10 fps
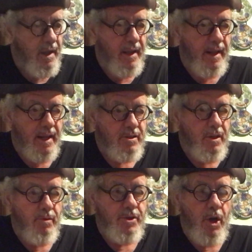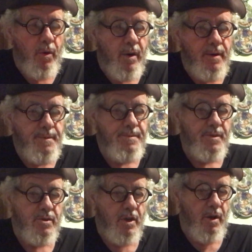and that's no joke.
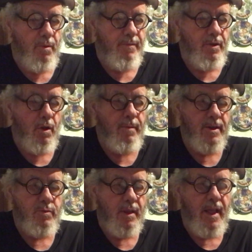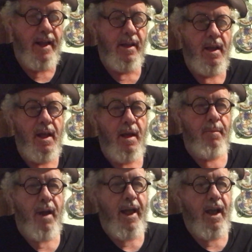So if you're going to mess with lead.
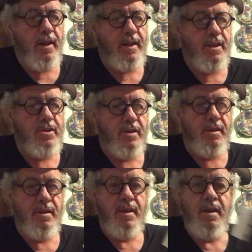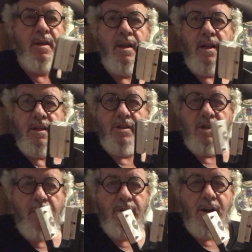But I got this and
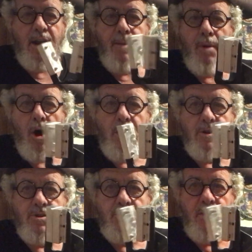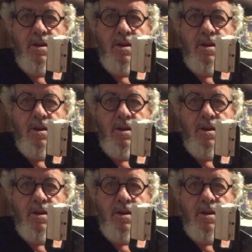discovered clay balls.